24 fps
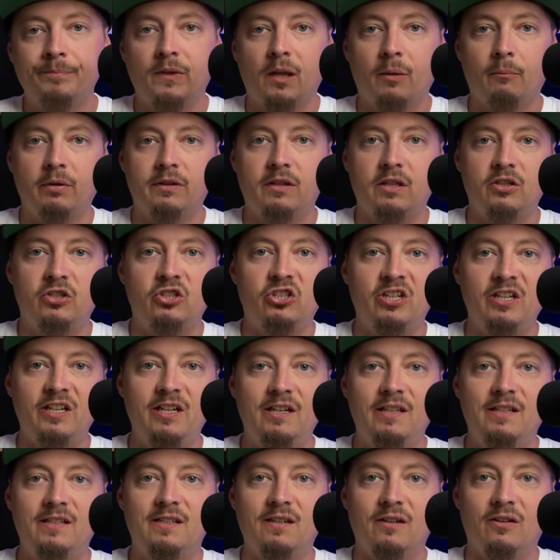But the
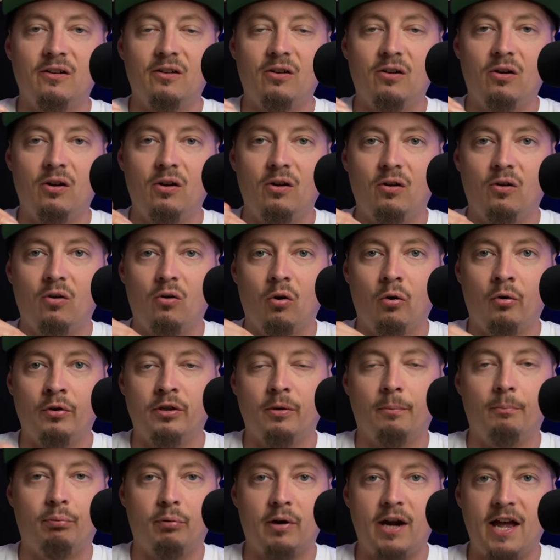cheese on
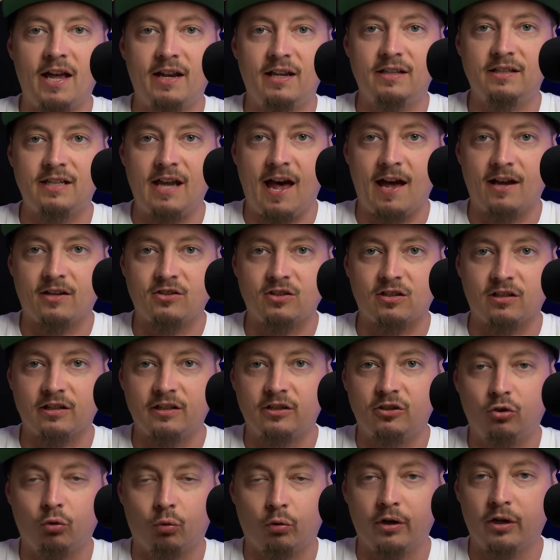the bread is actually
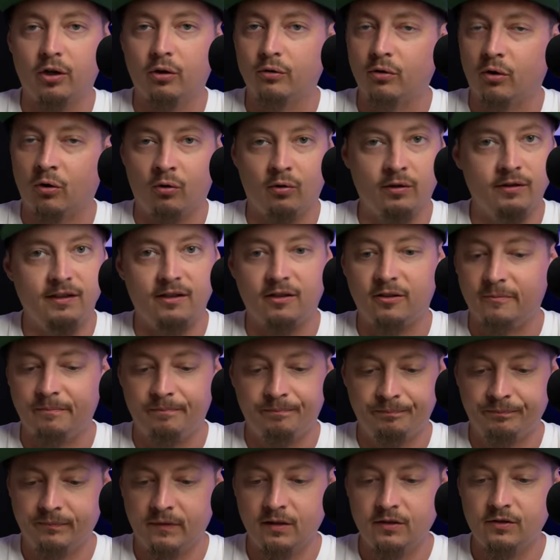grilled on there.
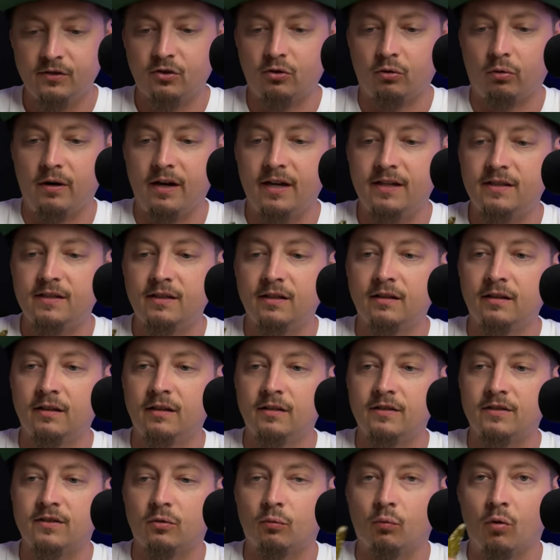It's crazy. And then
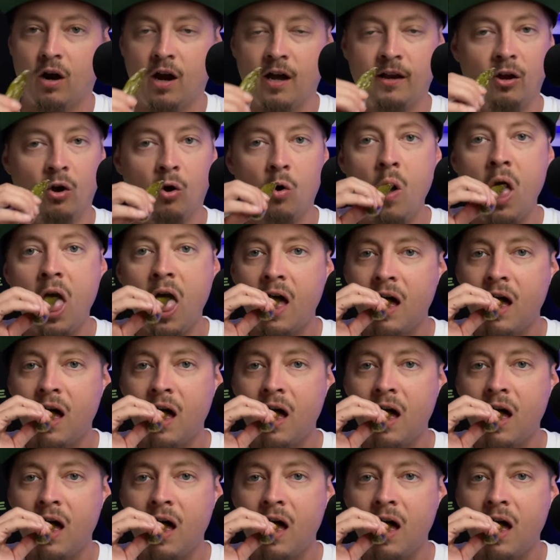the serrano